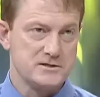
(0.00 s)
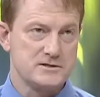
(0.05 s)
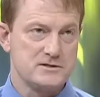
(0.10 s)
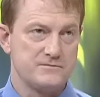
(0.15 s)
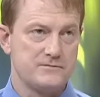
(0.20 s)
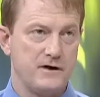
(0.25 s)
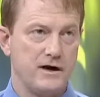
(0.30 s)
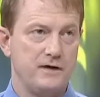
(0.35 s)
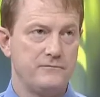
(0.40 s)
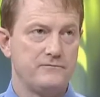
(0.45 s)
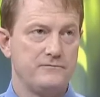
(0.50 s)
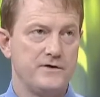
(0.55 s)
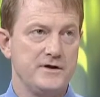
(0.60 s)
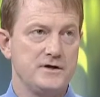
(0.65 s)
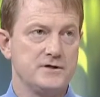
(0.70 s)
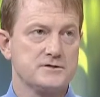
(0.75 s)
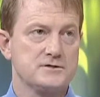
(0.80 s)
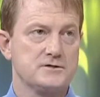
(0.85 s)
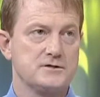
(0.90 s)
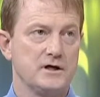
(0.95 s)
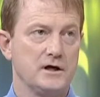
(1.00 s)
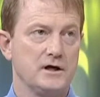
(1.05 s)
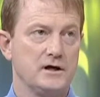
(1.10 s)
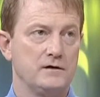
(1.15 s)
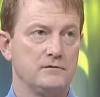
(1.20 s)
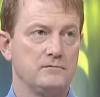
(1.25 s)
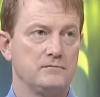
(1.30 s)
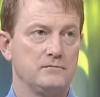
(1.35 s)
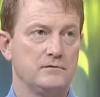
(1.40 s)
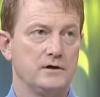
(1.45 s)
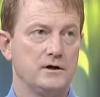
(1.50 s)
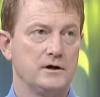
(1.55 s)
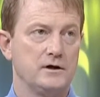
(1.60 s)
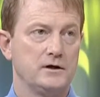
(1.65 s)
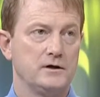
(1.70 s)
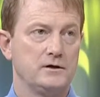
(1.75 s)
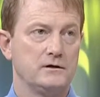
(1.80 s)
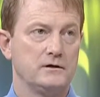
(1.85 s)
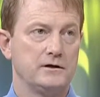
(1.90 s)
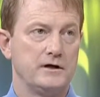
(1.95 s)
I just I finished uh,
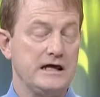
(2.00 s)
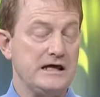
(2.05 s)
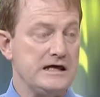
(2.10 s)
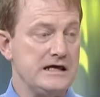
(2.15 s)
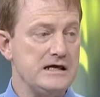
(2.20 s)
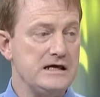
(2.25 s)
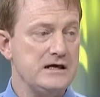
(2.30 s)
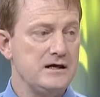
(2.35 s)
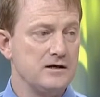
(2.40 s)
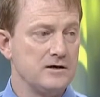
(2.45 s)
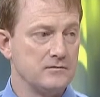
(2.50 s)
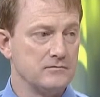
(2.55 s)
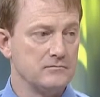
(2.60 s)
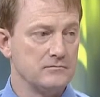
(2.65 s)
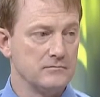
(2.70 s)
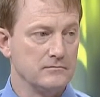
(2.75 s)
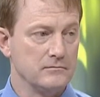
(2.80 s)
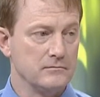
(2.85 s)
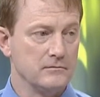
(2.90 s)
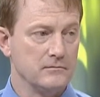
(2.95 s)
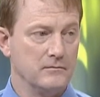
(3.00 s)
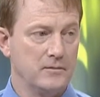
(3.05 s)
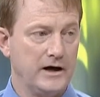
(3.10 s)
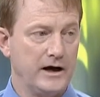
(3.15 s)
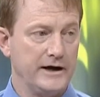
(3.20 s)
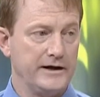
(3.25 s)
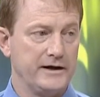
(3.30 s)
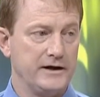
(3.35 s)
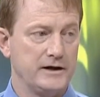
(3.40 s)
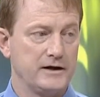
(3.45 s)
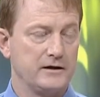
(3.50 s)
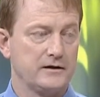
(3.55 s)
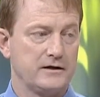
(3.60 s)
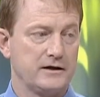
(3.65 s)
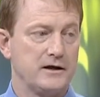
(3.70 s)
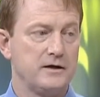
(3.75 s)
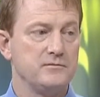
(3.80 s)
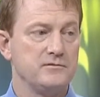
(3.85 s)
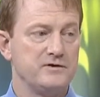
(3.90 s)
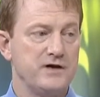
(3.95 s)
uh, E by uh,
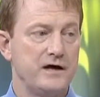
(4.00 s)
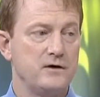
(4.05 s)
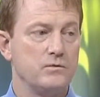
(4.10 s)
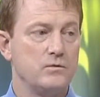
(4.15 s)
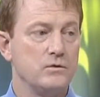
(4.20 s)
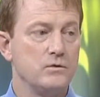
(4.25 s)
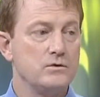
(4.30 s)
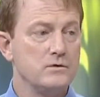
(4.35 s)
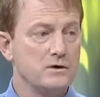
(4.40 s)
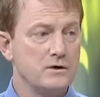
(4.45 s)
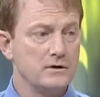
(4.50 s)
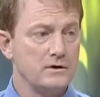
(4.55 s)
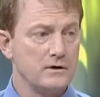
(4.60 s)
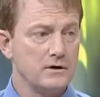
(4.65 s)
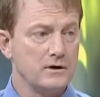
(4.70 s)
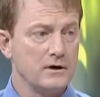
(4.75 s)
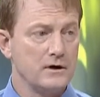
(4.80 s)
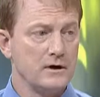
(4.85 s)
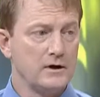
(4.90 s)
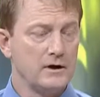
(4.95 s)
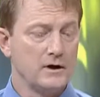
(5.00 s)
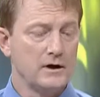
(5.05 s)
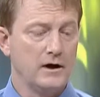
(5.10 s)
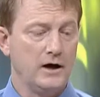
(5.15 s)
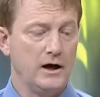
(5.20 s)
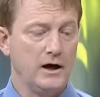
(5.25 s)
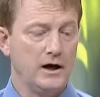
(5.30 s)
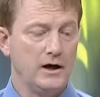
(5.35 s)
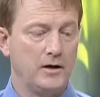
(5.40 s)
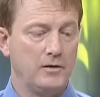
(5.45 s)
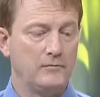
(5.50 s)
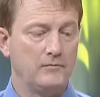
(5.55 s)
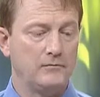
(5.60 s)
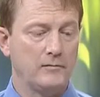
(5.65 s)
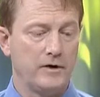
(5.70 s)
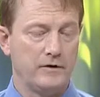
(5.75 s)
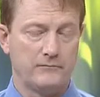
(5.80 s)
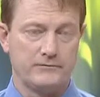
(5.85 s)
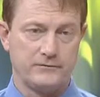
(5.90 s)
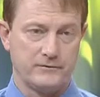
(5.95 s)
Kim Tae Woong. Mm -hmm.
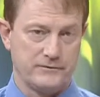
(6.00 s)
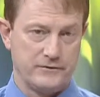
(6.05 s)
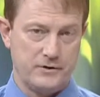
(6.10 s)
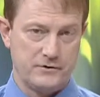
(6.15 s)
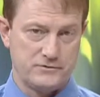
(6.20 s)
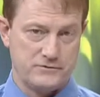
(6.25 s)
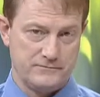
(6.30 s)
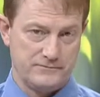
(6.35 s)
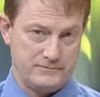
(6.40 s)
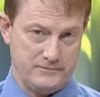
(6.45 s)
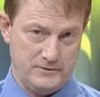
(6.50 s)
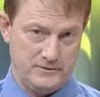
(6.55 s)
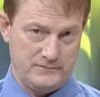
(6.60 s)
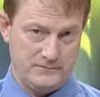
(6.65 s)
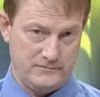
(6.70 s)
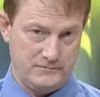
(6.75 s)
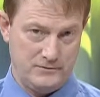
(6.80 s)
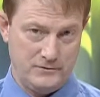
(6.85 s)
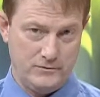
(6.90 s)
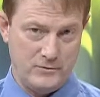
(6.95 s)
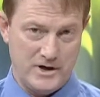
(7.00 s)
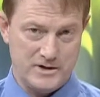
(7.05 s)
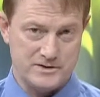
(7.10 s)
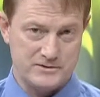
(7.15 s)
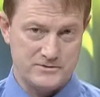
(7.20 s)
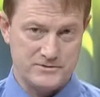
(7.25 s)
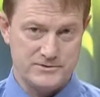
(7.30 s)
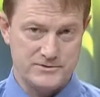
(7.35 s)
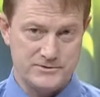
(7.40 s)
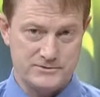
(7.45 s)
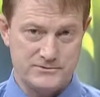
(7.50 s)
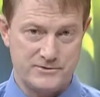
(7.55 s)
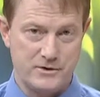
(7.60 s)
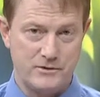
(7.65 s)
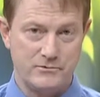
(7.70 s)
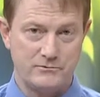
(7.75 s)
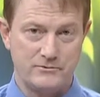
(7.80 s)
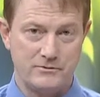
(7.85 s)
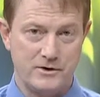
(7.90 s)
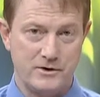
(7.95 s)
um, for those of, of, you Westerners who
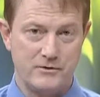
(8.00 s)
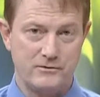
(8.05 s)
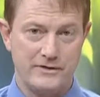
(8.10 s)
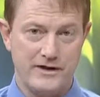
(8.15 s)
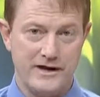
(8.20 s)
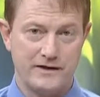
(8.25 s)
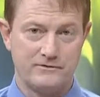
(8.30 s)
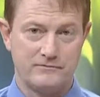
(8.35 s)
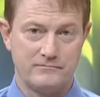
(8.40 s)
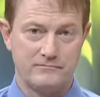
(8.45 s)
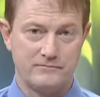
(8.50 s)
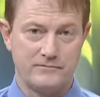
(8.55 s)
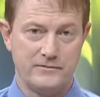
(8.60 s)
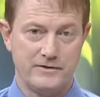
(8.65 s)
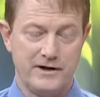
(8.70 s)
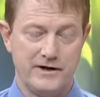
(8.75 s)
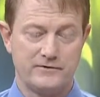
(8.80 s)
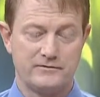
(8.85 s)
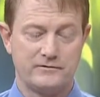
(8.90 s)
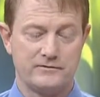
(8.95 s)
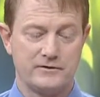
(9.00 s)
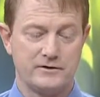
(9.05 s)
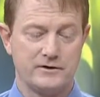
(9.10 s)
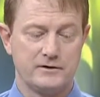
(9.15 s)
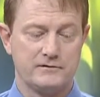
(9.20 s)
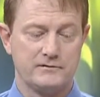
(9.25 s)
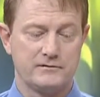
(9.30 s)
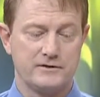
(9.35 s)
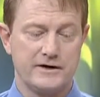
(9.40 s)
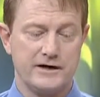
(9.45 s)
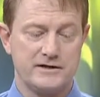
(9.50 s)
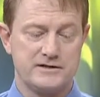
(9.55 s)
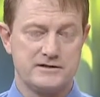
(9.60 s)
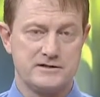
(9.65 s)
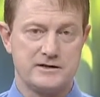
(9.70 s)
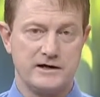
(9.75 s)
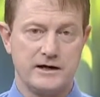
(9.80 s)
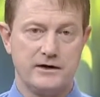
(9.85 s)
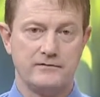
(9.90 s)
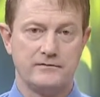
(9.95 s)
don't know that that uh,
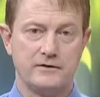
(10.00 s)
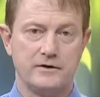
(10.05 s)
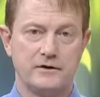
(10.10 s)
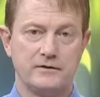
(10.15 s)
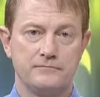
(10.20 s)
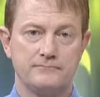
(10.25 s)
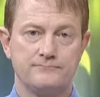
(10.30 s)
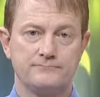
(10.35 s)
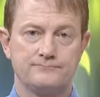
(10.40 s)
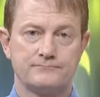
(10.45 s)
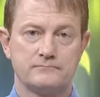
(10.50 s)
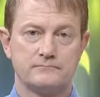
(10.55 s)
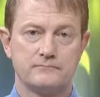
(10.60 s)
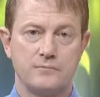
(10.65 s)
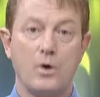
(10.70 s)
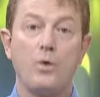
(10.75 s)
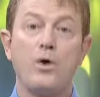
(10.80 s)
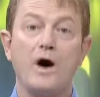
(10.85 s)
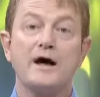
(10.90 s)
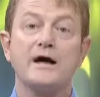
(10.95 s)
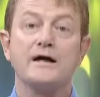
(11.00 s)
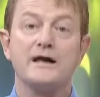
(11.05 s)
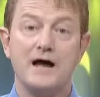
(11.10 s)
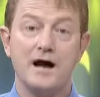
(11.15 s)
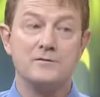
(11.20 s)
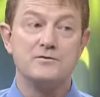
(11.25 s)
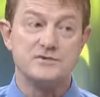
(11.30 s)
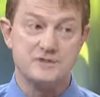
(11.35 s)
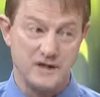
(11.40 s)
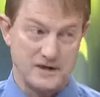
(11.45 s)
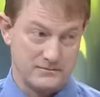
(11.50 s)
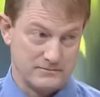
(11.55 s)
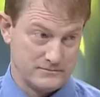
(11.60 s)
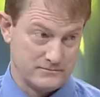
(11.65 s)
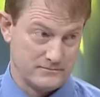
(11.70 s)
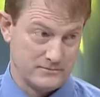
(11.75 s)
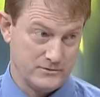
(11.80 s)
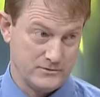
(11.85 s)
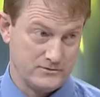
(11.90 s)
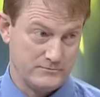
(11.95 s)
it's um, the original, Namja,
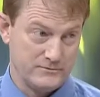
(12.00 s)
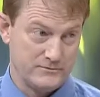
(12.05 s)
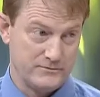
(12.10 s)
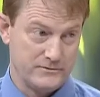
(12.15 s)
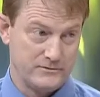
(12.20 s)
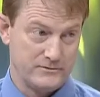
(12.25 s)
original